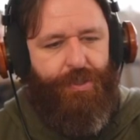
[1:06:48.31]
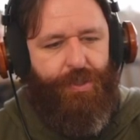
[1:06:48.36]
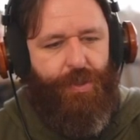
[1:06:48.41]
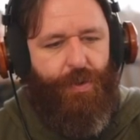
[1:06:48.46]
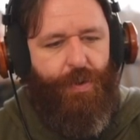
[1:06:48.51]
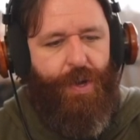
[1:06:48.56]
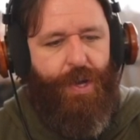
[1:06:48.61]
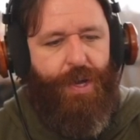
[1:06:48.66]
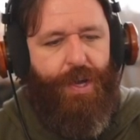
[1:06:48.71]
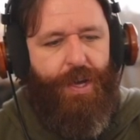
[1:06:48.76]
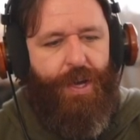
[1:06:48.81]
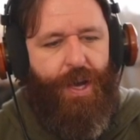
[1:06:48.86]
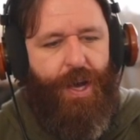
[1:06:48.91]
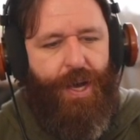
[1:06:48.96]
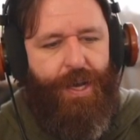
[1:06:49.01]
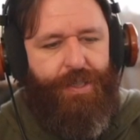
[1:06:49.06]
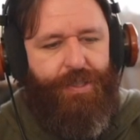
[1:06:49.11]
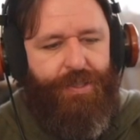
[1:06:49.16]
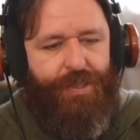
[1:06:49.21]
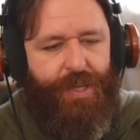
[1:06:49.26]
So
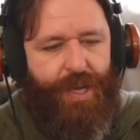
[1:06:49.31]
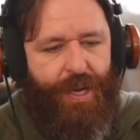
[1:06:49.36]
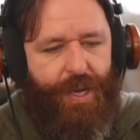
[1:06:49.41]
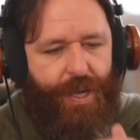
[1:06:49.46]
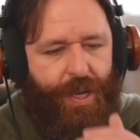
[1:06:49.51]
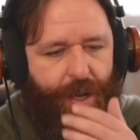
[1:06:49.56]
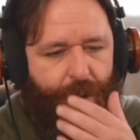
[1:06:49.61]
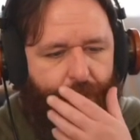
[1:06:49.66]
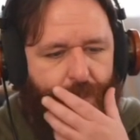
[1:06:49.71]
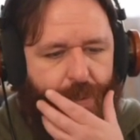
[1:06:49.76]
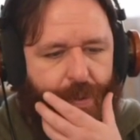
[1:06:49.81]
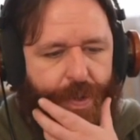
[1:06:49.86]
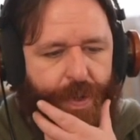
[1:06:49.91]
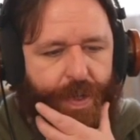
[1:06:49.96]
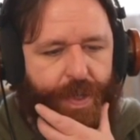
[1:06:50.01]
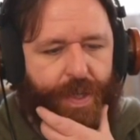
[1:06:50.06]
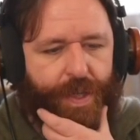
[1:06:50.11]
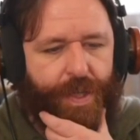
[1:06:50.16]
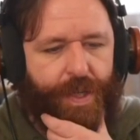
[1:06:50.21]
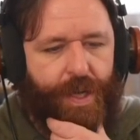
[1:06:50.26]
I set up
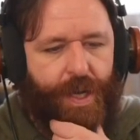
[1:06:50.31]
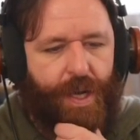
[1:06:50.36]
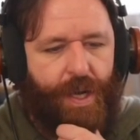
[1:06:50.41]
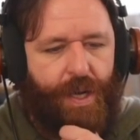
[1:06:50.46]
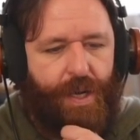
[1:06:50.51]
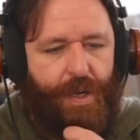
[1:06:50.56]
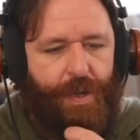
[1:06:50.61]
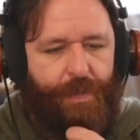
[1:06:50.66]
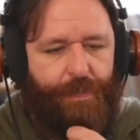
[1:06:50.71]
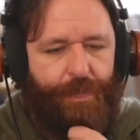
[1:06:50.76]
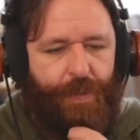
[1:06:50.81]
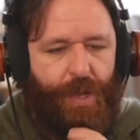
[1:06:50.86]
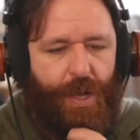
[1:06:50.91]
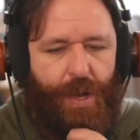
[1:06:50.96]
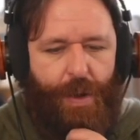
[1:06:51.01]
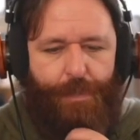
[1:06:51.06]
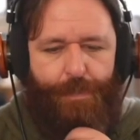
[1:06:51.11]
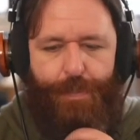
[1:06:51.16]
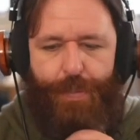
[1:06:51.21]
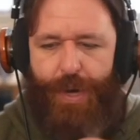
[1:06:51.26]
a
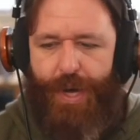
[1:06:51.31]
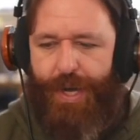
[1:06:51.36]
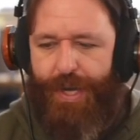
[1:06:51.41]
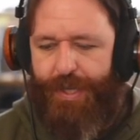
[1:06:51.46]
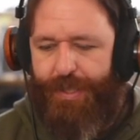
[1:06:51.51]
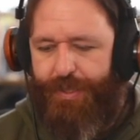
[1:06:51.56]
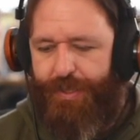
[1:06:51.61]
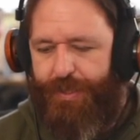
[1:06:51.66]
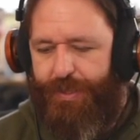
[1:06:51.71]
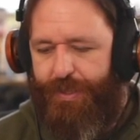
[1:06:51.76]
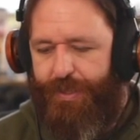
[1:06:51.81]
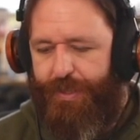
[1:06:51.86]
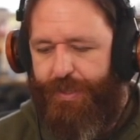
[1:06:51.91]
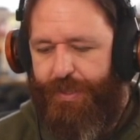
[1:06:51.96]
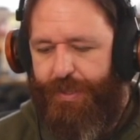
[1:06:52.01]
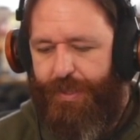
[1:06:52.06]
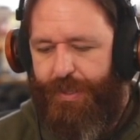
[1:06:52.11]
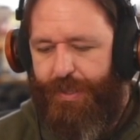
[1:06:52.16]
bus,